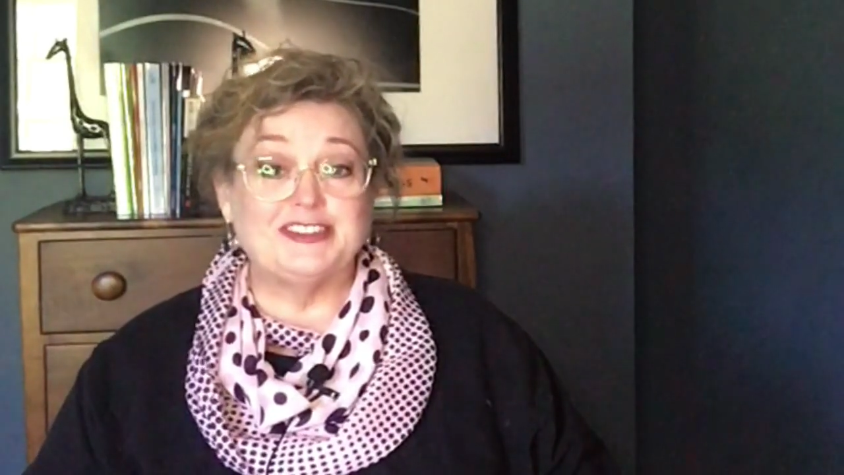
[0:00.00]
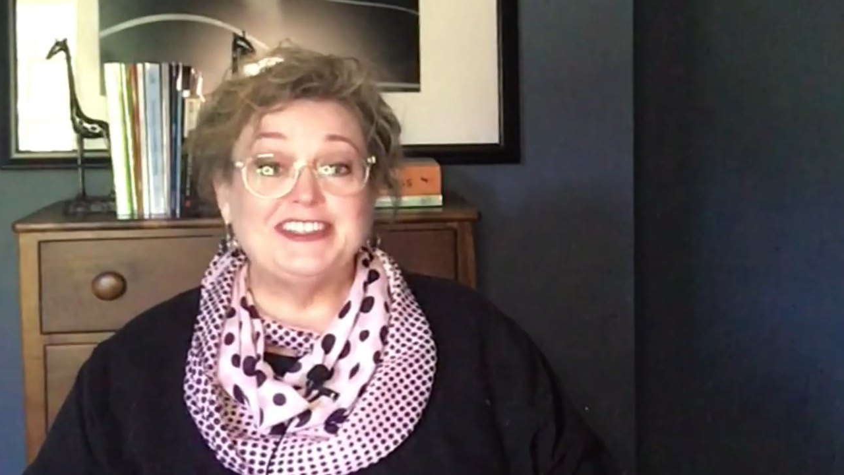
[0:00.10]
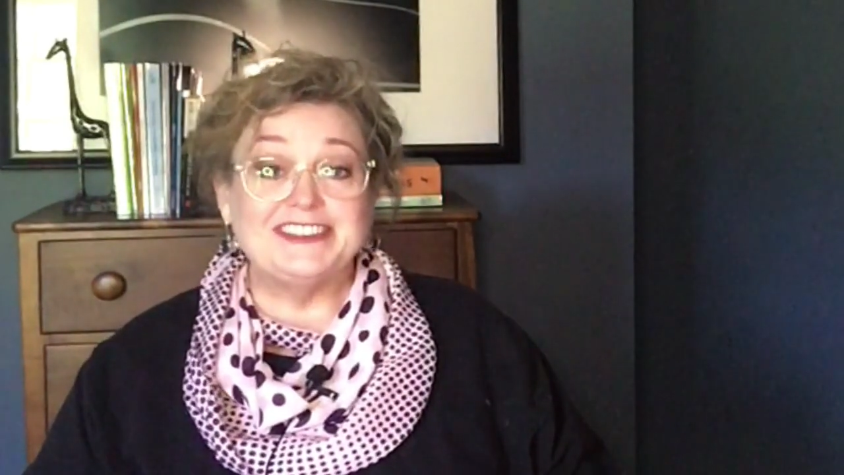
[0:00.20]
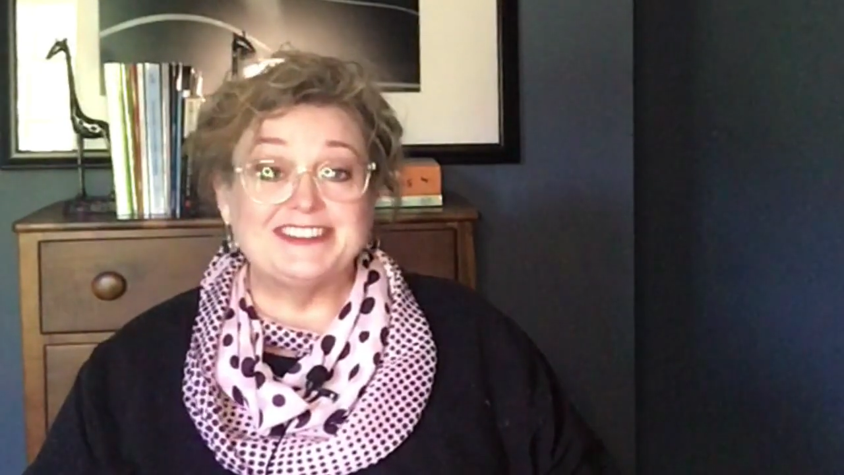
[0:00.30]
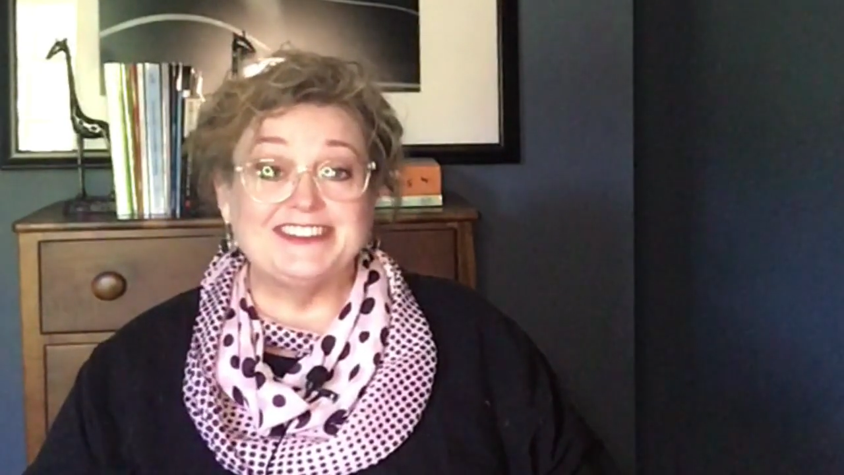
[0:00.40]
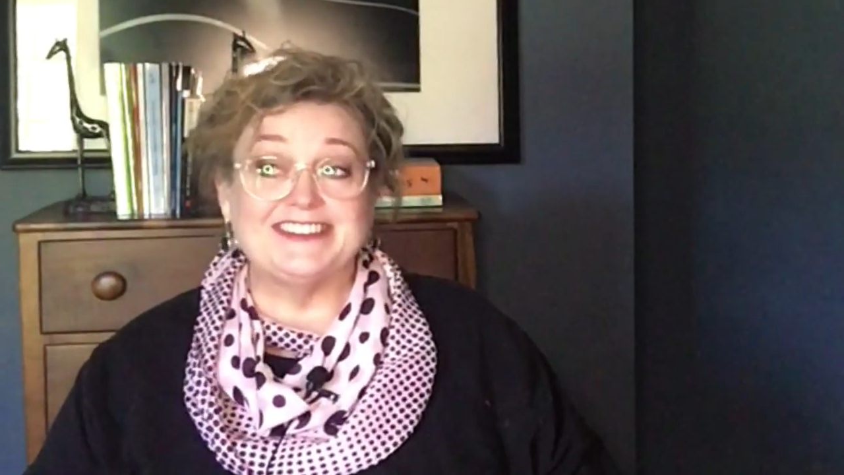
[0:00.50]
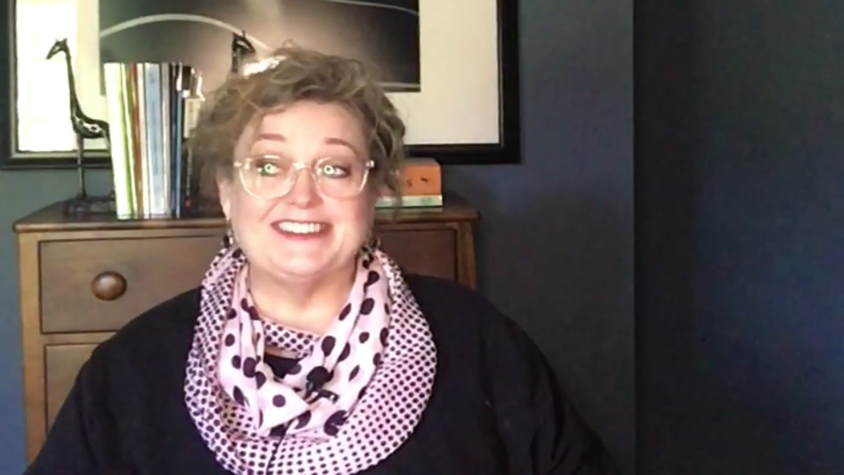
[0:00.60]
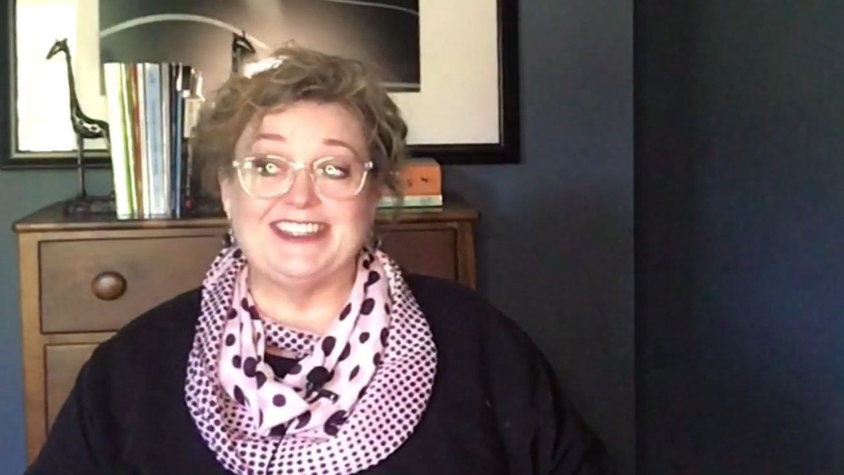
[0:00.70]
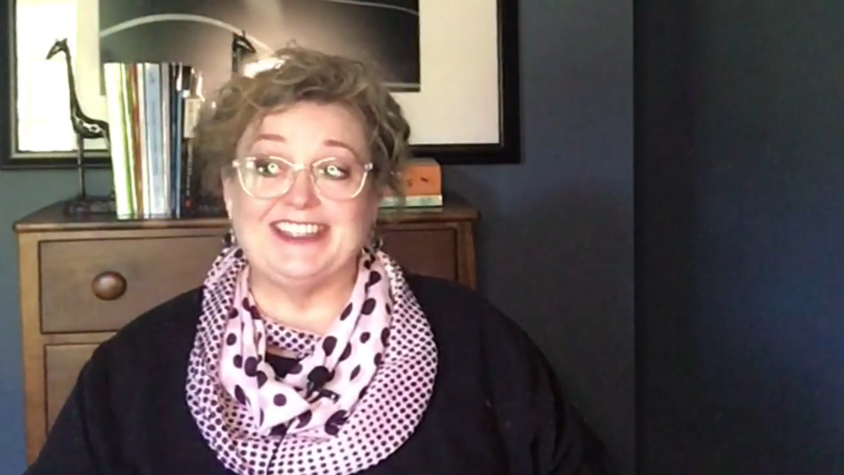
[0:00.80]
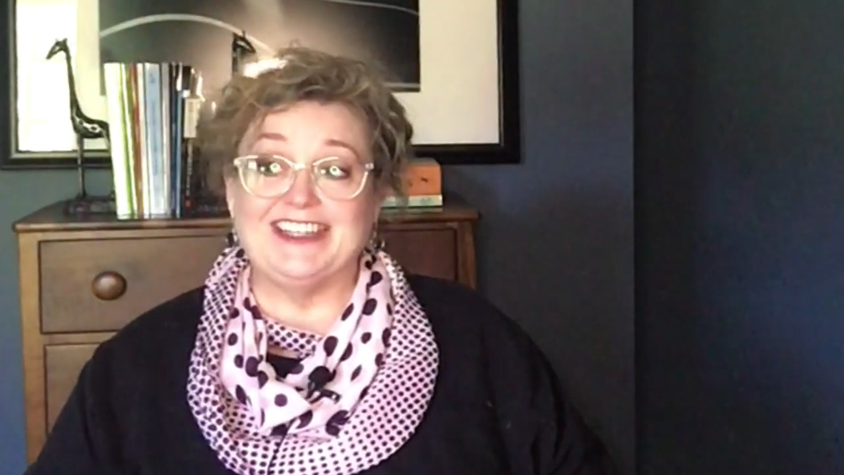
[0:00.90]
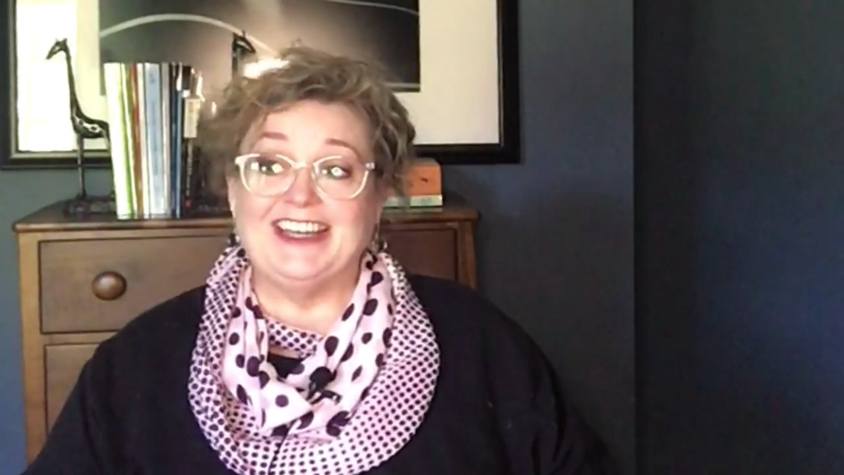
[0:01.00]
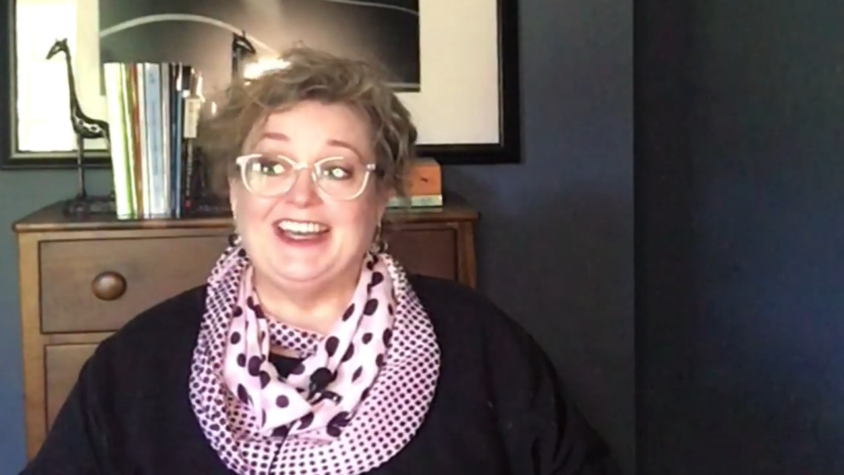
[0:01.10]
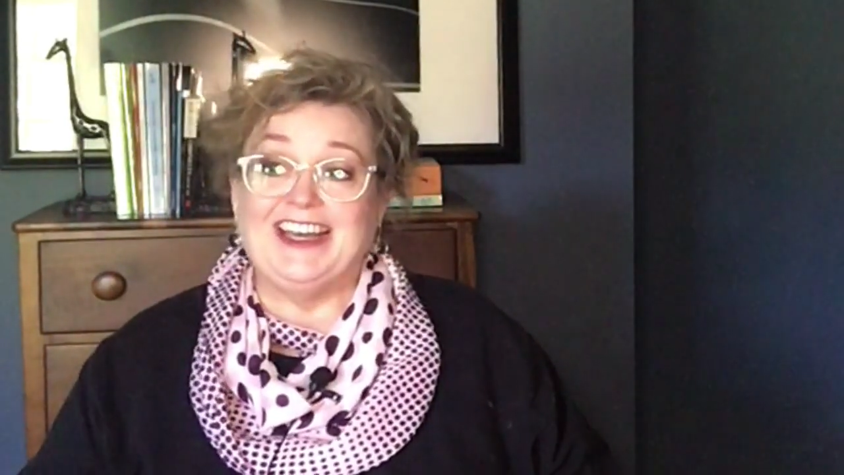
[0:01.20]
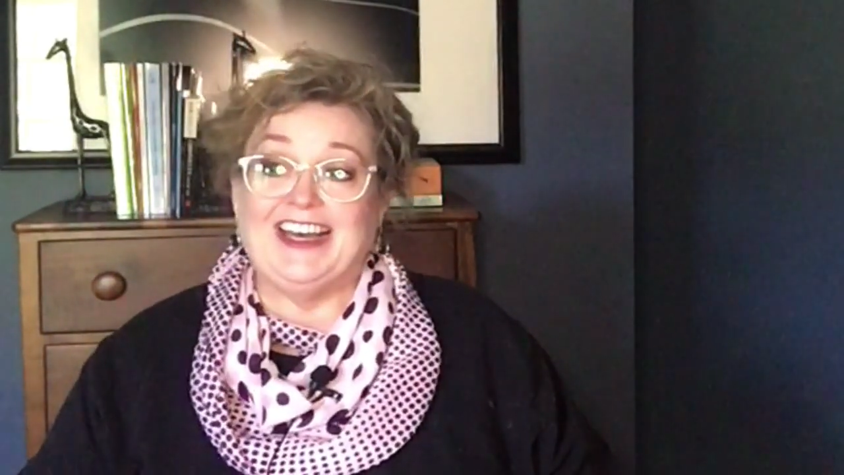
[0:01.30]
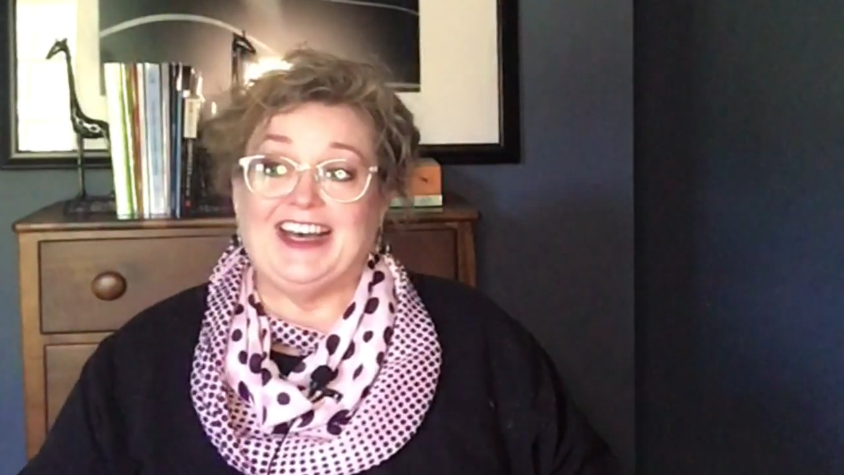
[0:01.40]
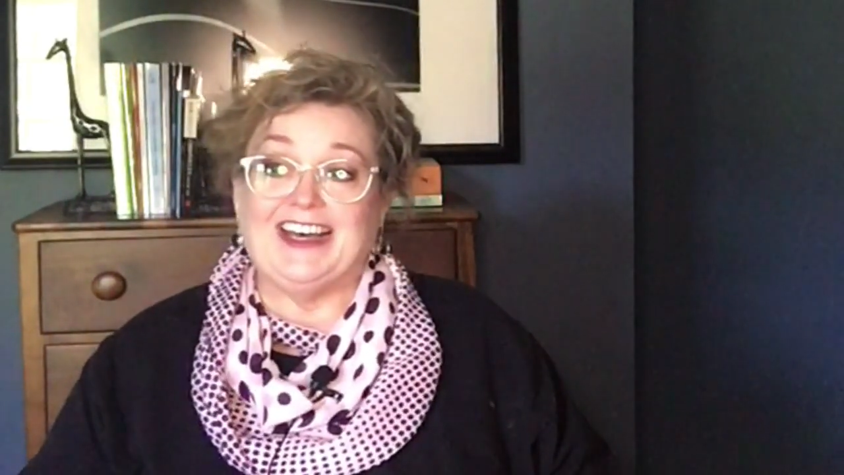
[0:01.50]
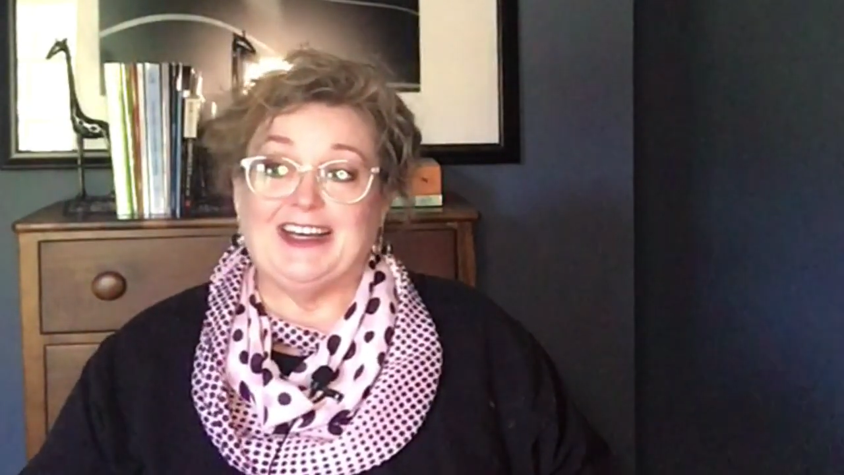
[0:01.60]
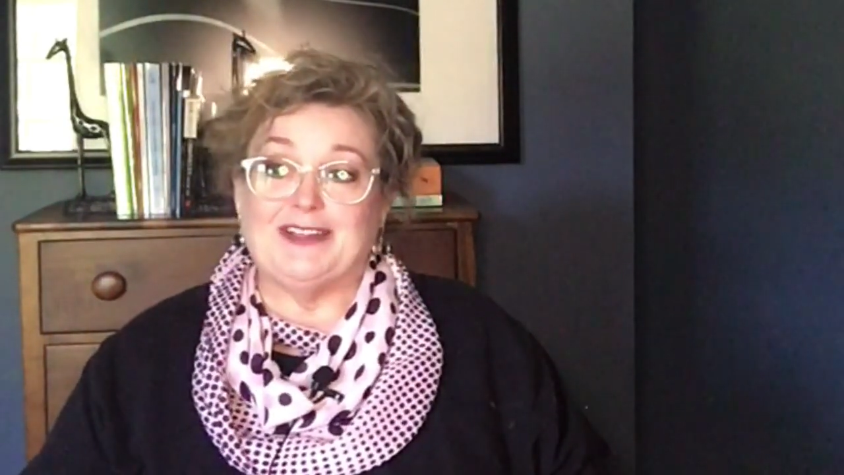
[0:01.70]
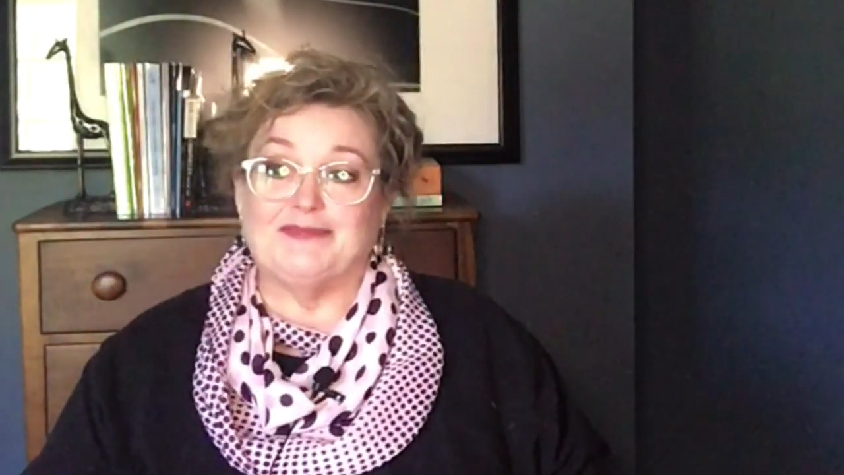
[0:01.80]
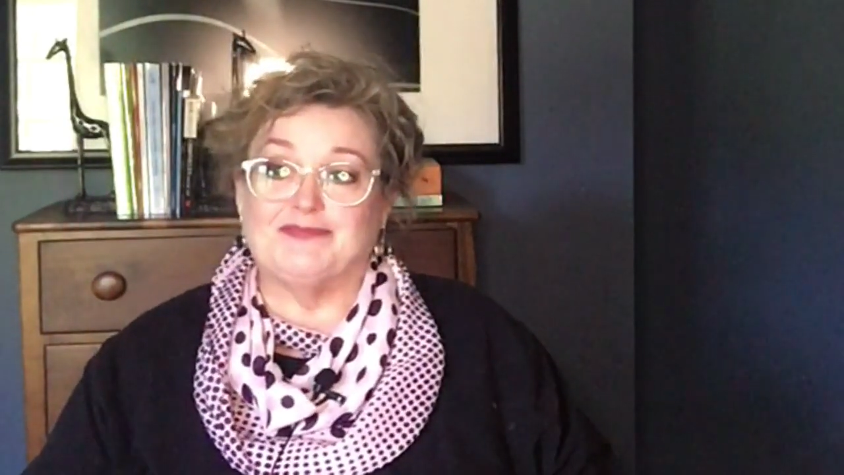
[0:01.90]
distancing
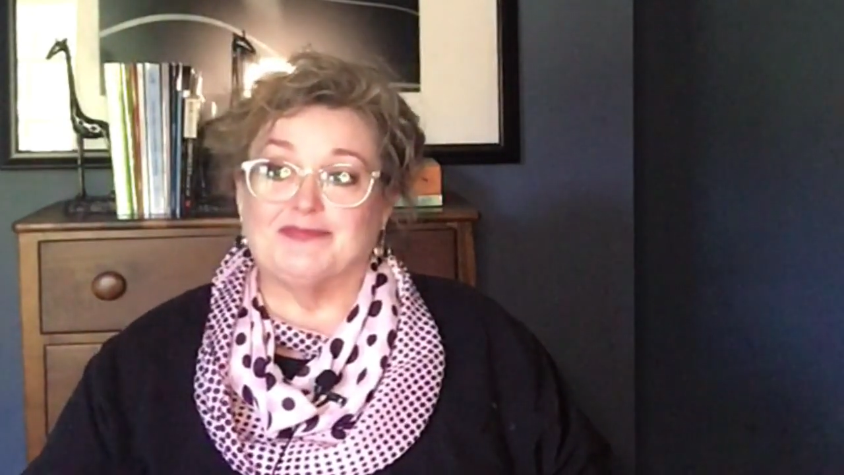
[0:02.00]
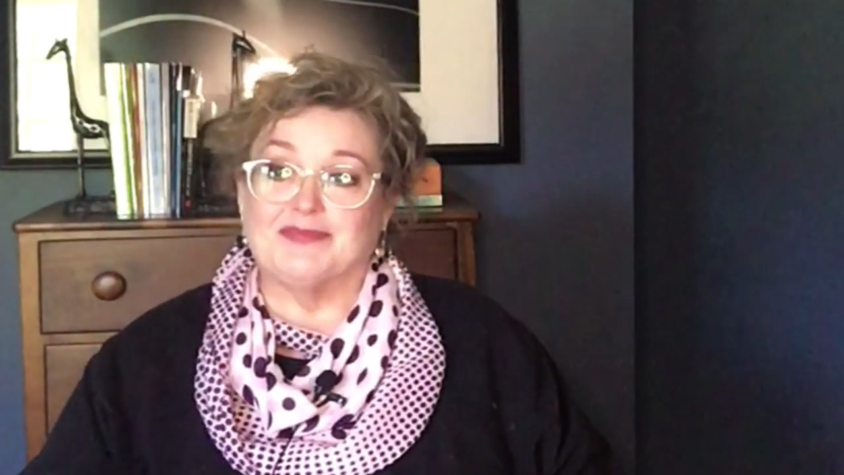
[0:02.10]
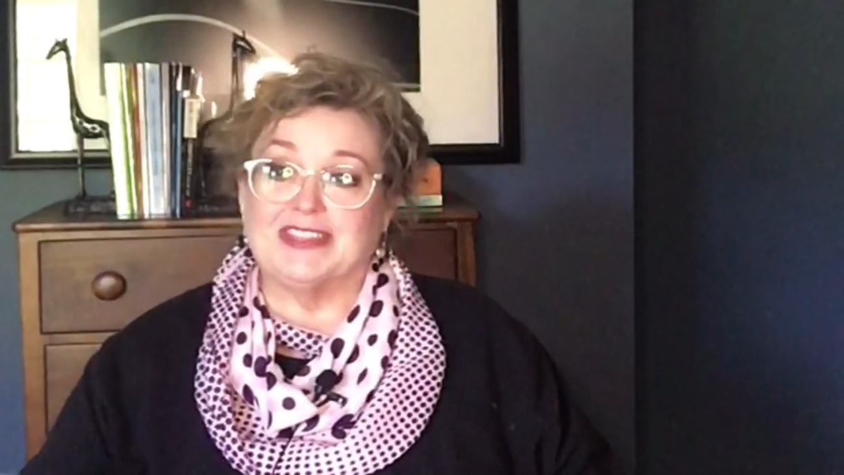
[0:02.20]
um,